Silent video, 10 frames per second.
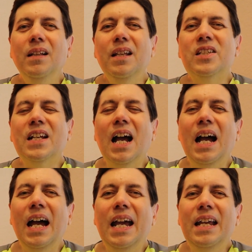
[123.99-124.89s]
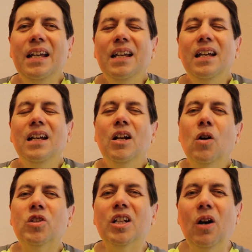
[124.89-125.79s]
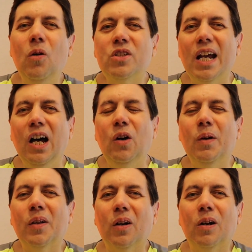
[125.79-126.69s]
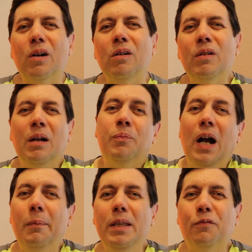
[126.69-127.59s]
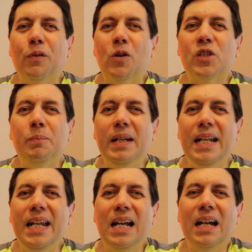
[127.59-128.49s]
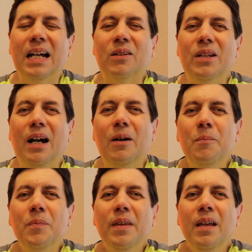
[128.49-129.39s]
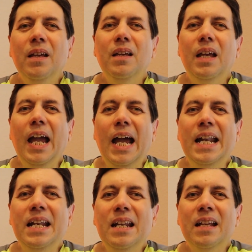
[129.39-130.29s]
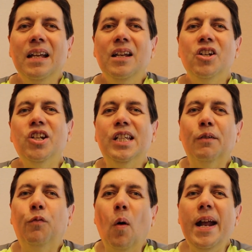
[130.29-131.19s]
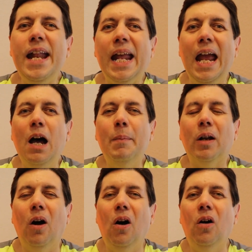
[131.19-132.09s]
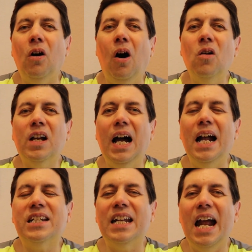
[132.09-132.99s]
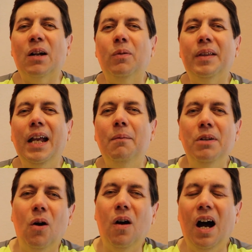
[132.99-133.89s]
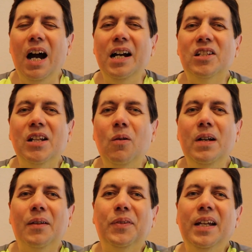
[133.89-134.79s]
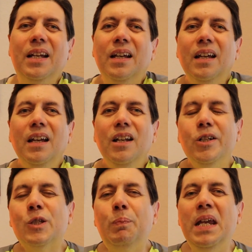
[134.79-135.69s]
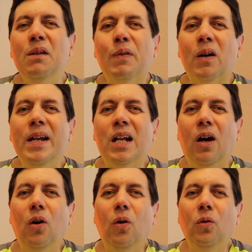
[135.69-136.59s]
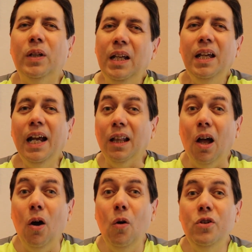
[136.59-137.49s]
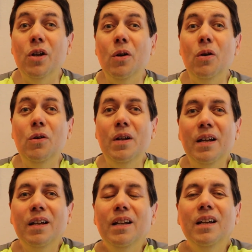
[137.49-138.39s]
This guy goes to a hotel with her, probably the first meeting, I don't know. And she's avoiding him at all contact with him. No hugs, no nothing. Just being very cold. Hello, dude.